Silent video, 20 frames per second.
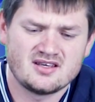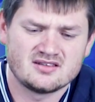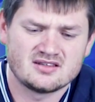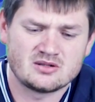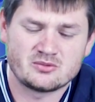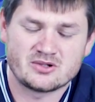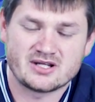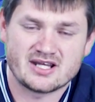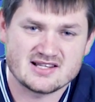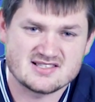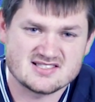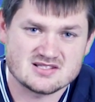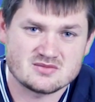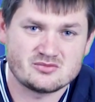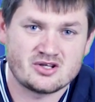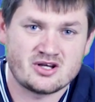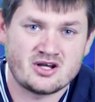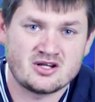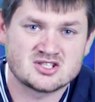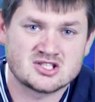Then we had
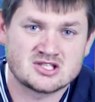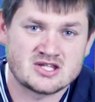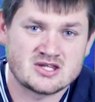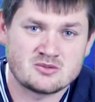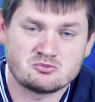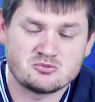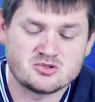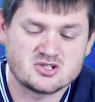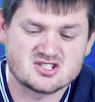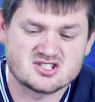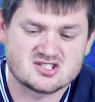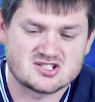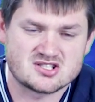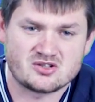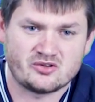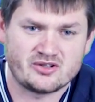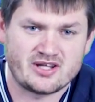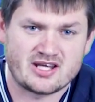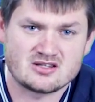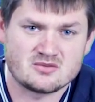some lunch, and then we just
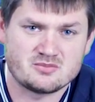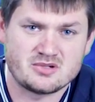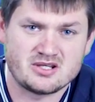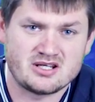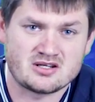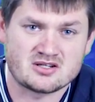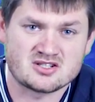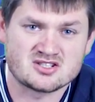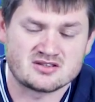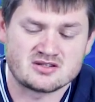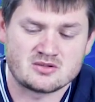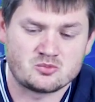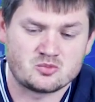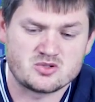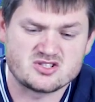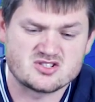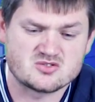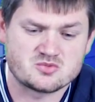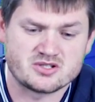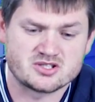chilled at the beach, and then
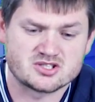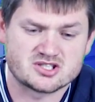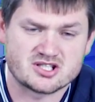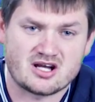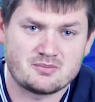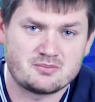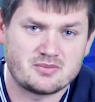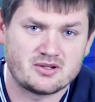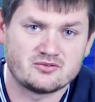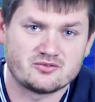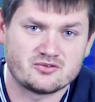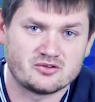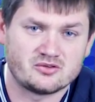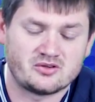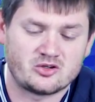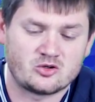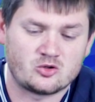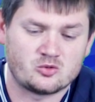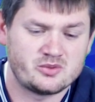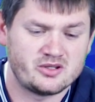we just went shopping for a
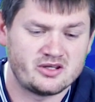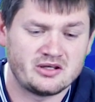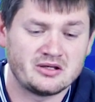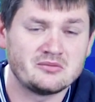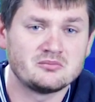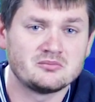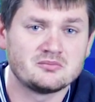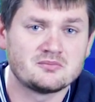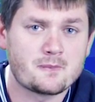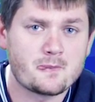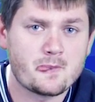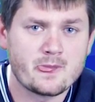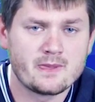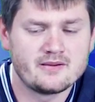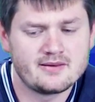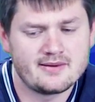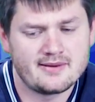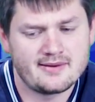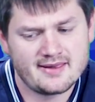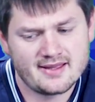little bit.
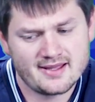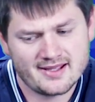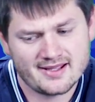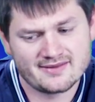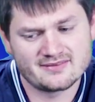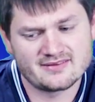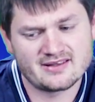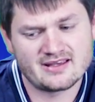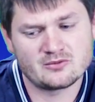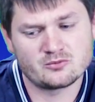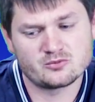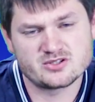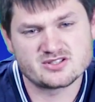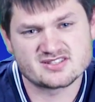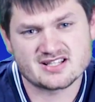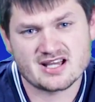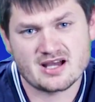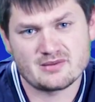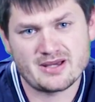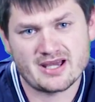And then we
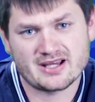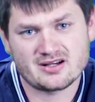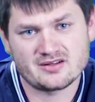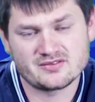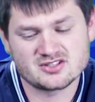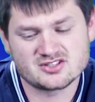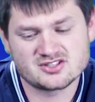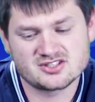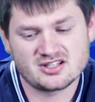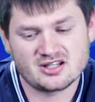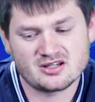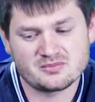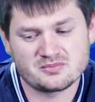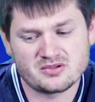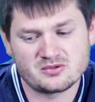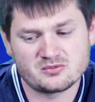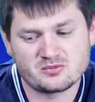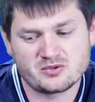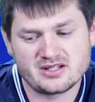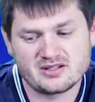just got back on the
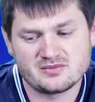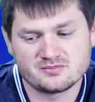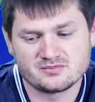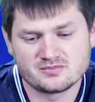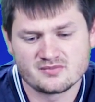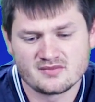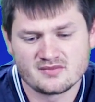ship, and we